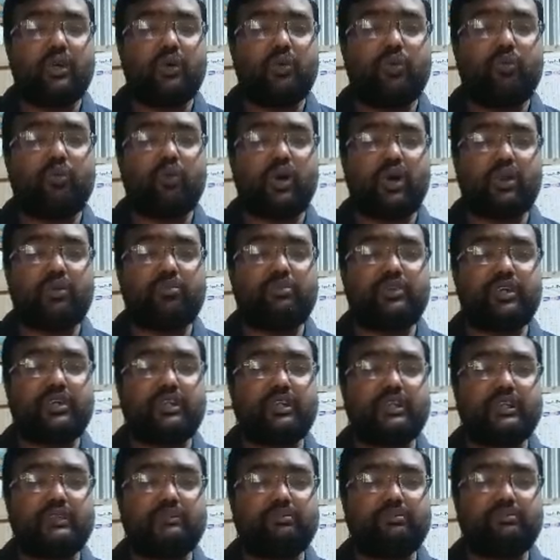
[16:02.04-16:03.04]
One
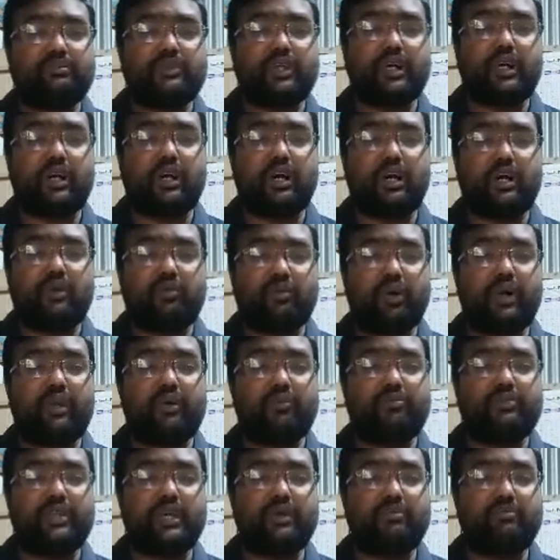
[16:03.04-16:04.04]

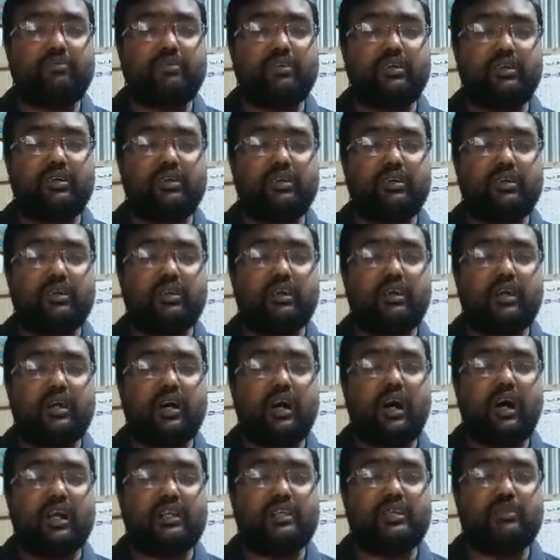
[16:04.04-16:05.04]
of them
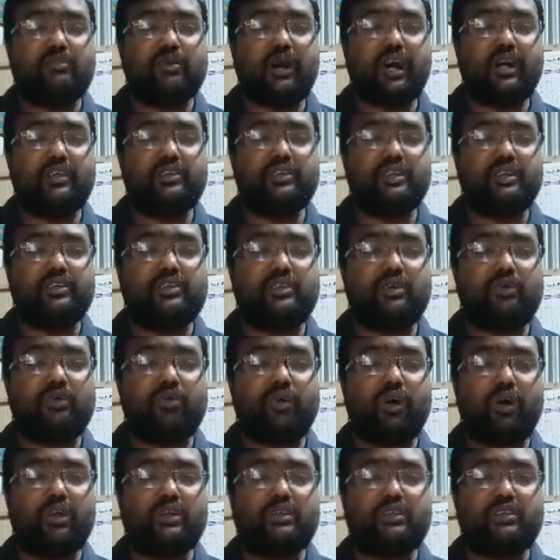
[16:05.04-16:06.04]
divided the
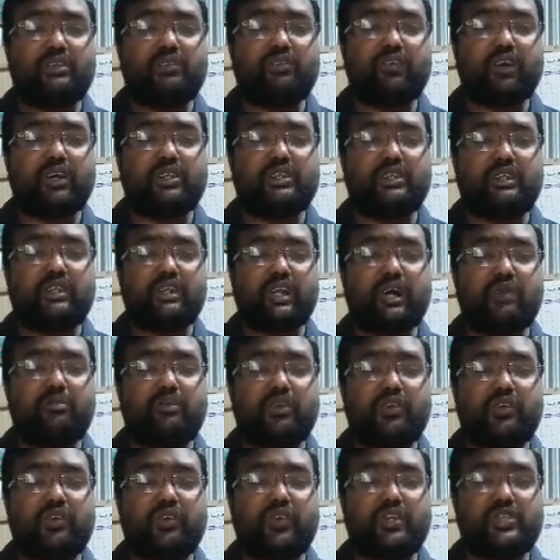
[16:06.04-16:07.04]
world into 14
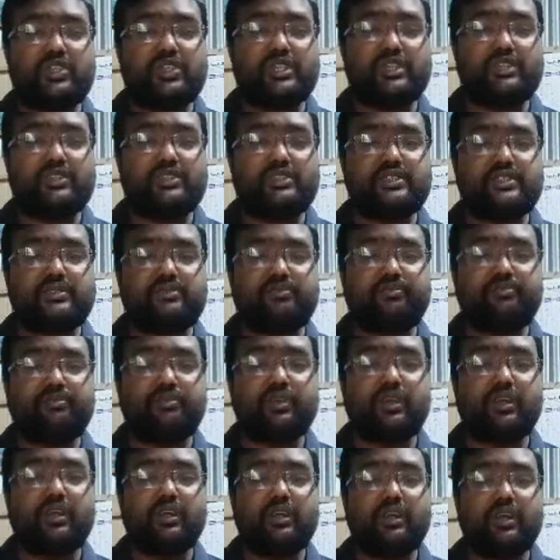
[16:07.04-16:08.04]
climatic regions.
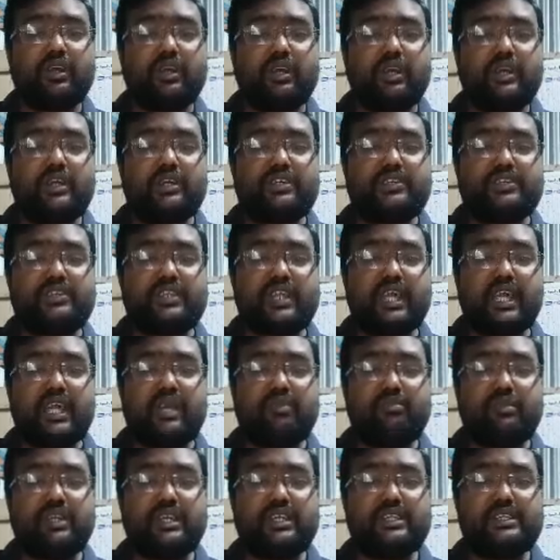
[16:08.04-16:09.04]
His
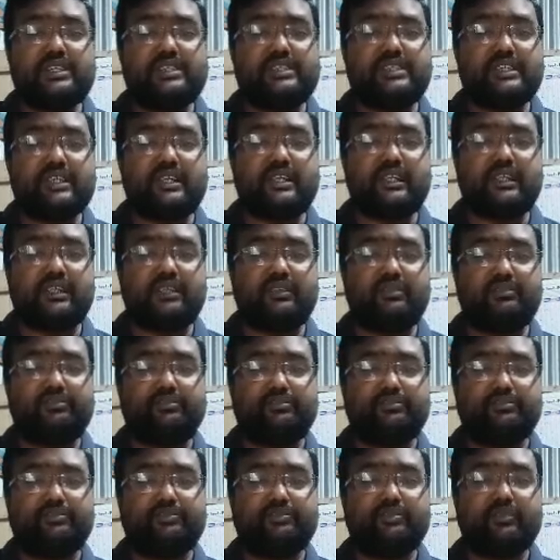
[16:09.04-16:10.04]
name is
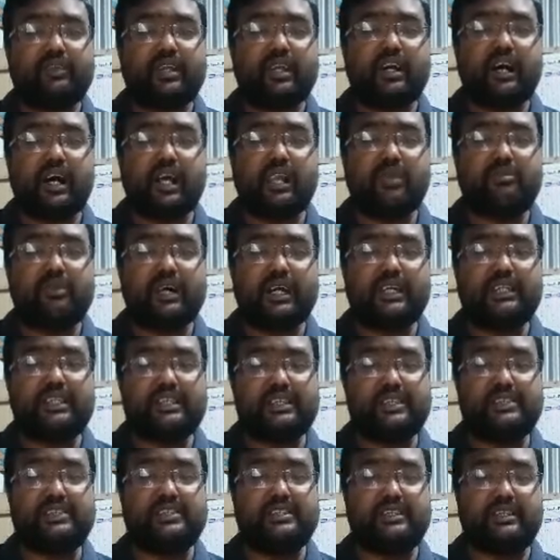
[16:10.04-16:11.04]

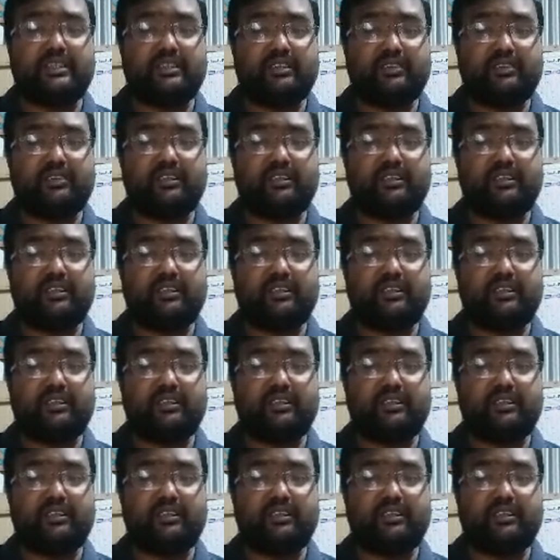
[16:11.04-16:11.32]
Al-Maqdisi,